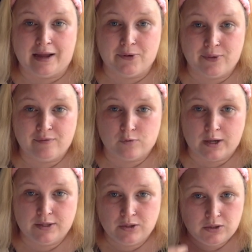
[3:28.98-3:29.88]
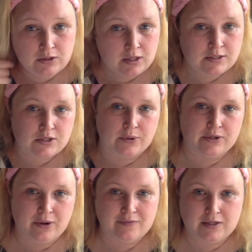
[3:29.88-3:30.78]
out of retinol, so I
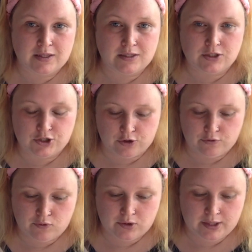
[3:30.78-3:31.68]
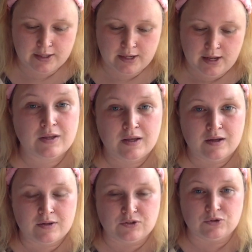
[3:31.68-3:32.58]
don't have anything to show for it.
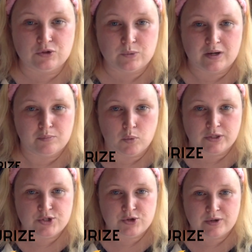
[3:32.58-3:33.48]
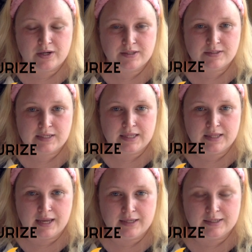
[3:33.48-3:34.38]
You do want to moisturize in
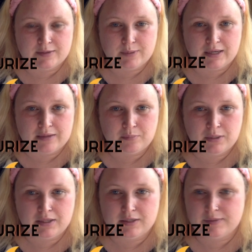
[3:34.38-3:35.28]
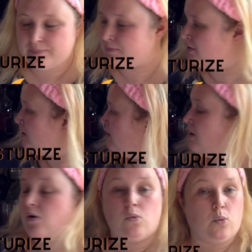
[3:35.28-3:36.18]
the AM and PM.
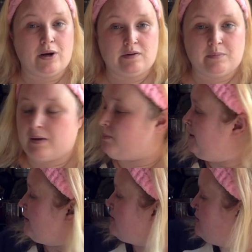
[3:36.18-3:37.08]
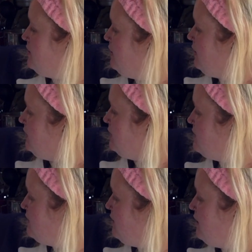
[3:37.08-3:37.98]
One of my picks
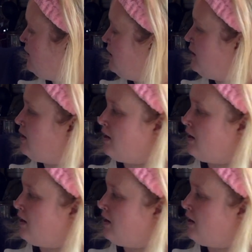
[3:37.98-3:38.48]
is the